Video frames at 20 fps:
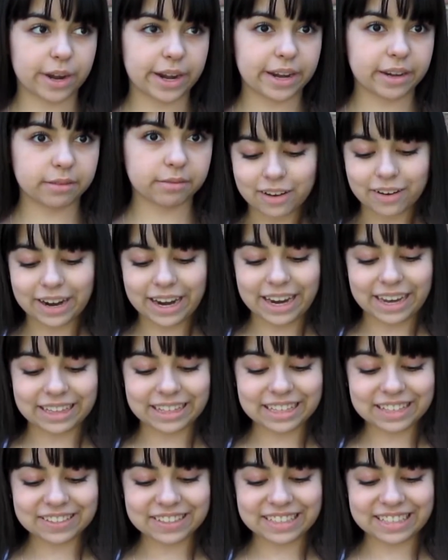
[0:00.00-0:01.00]
it. Wait,
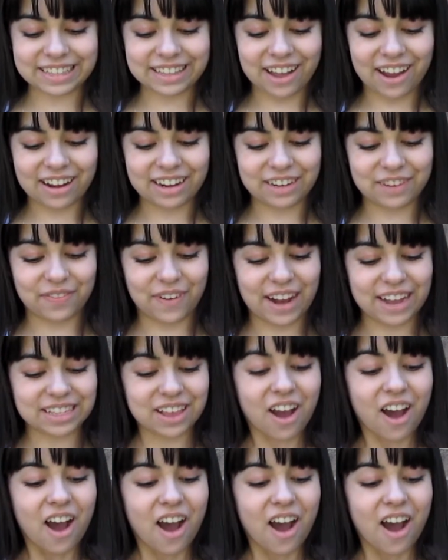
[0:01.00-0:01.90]
this is not a surprise.